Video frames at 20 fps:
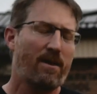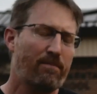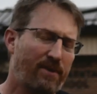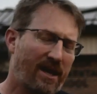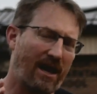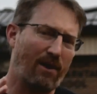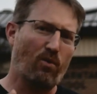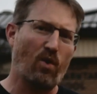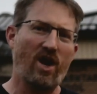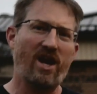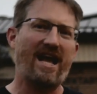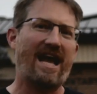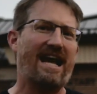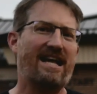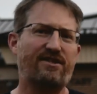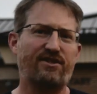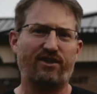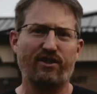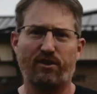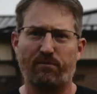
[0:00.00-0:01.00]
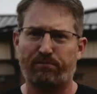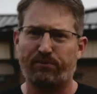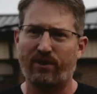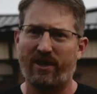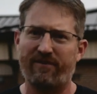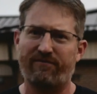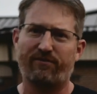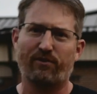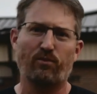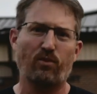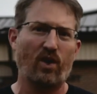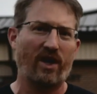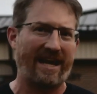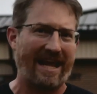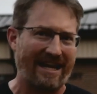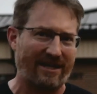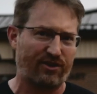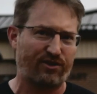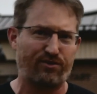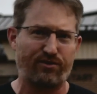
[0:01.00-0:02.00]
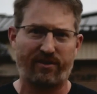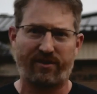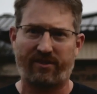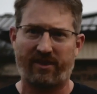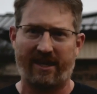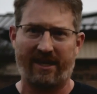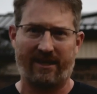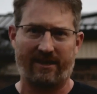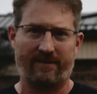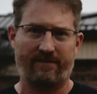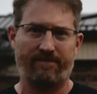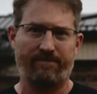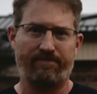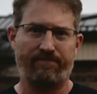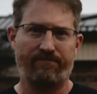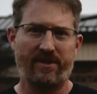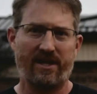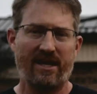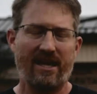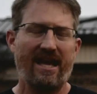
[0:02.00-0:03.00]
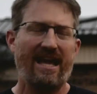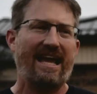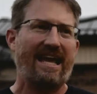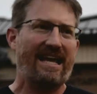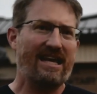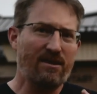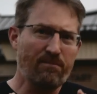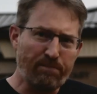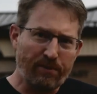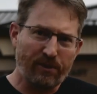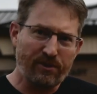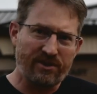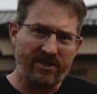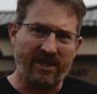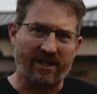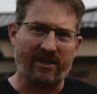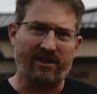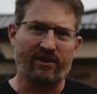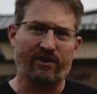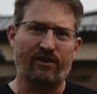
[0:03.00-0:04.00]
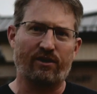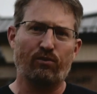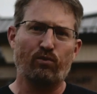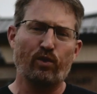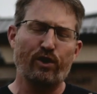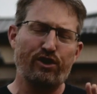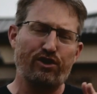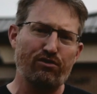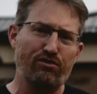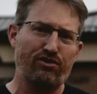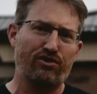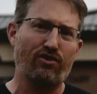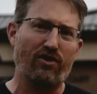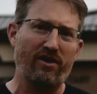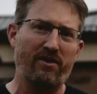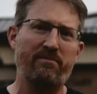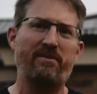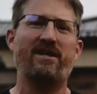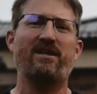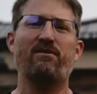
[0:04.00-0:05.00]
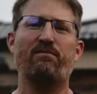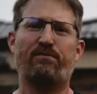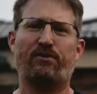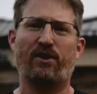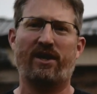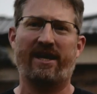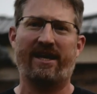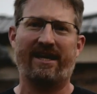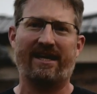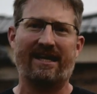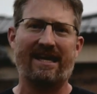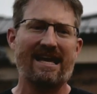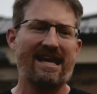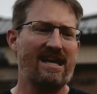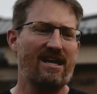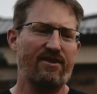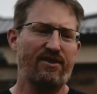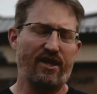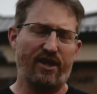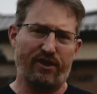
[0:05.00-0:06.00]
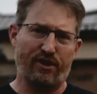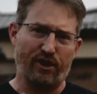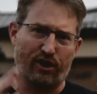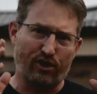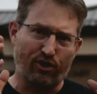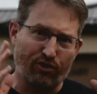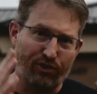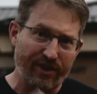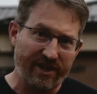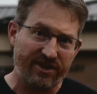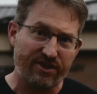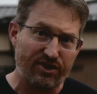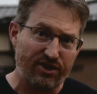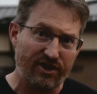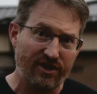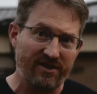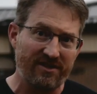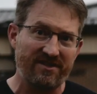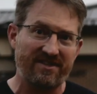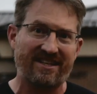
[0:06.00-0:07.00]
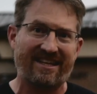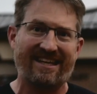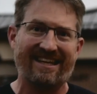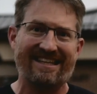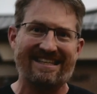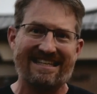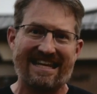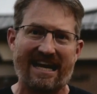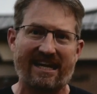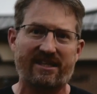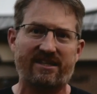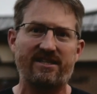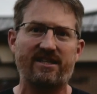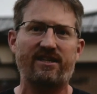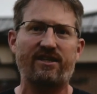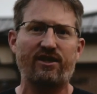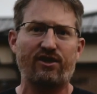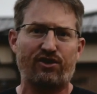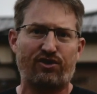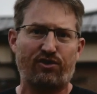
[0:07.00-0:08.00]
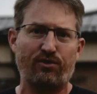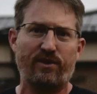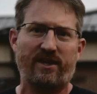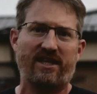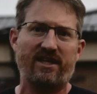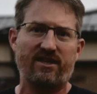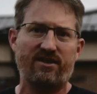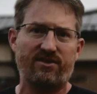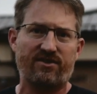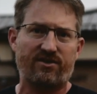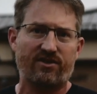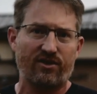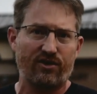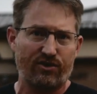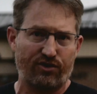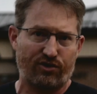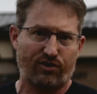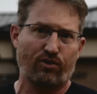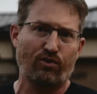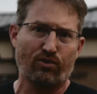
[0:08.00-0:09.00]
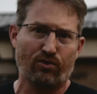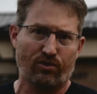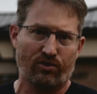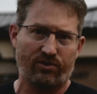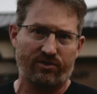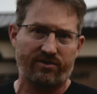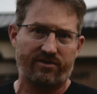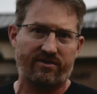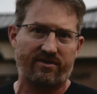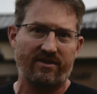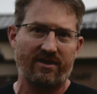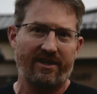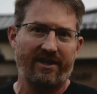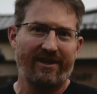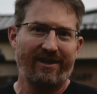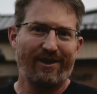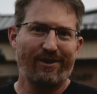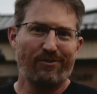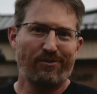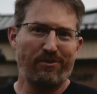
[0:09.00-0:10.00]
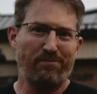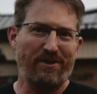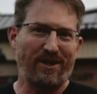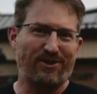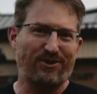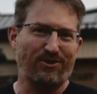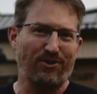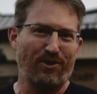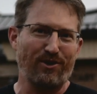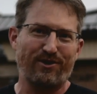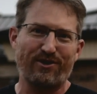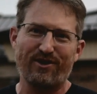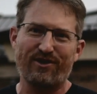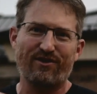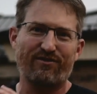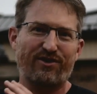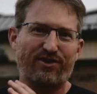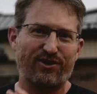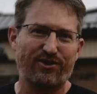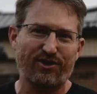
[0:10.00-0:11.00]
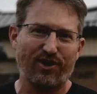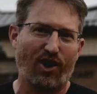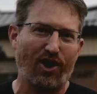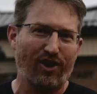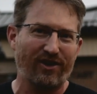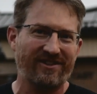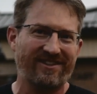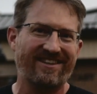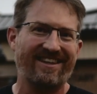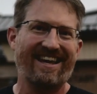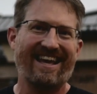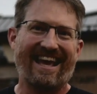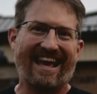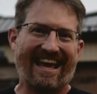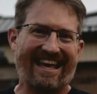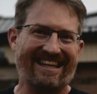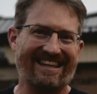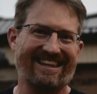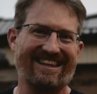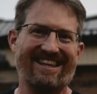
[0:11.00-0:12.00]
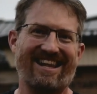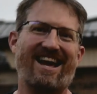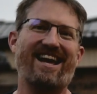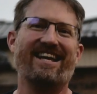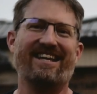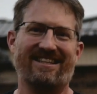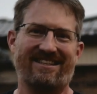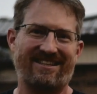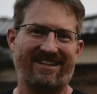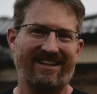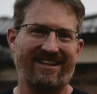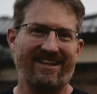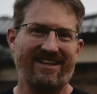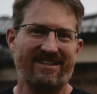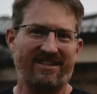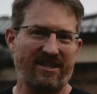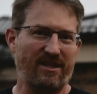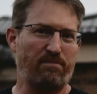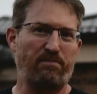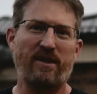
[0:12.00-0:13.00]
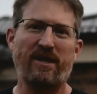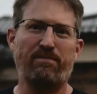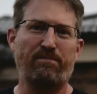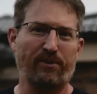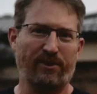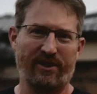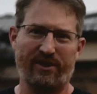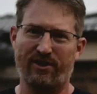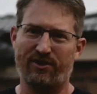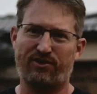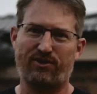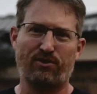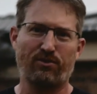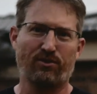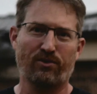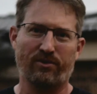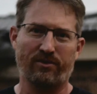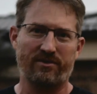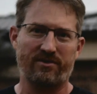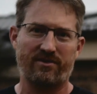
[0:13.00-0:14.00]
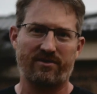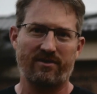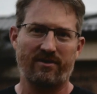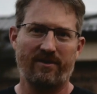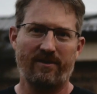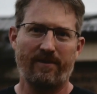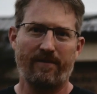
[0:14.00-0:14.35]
But I want to ask you to pray for one extra thing. In particular, would you join me in praying that the Christians connected to these schools would be sources of salt and light to the people in the schools?